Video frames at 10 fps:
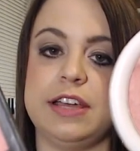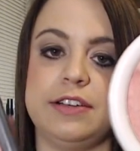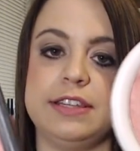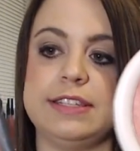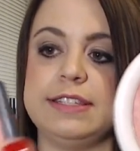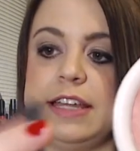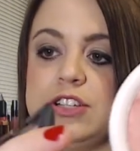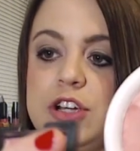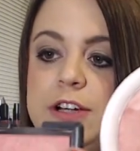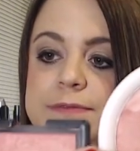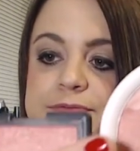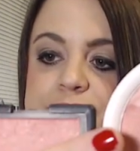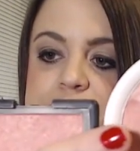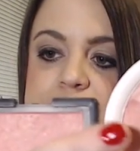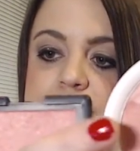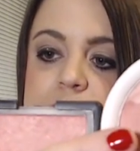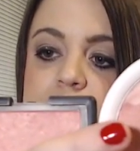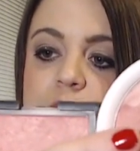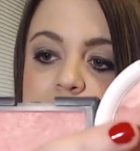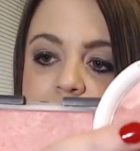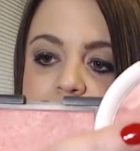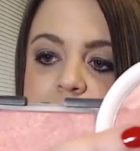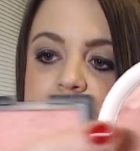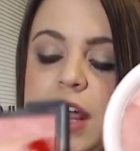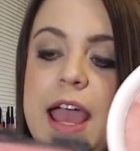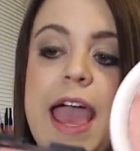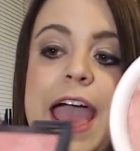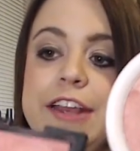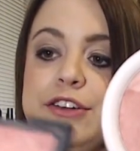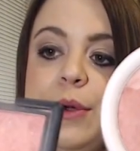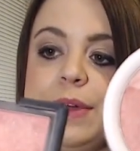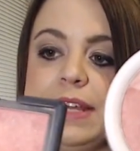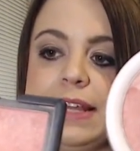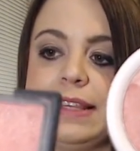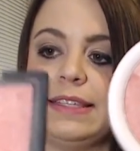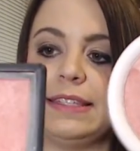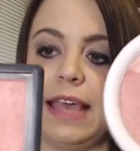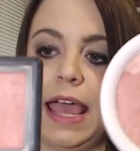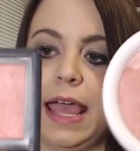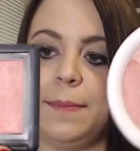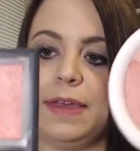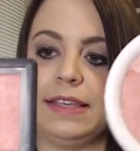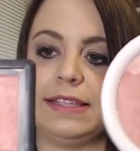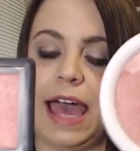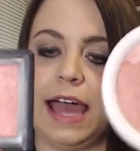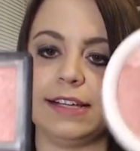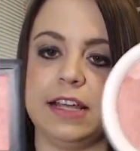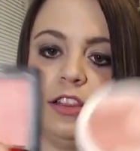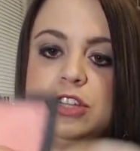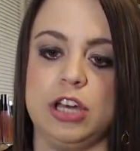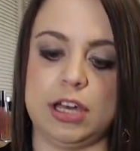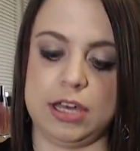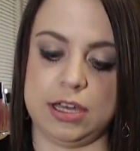there in the center, right here, and you're going to get the same exact look.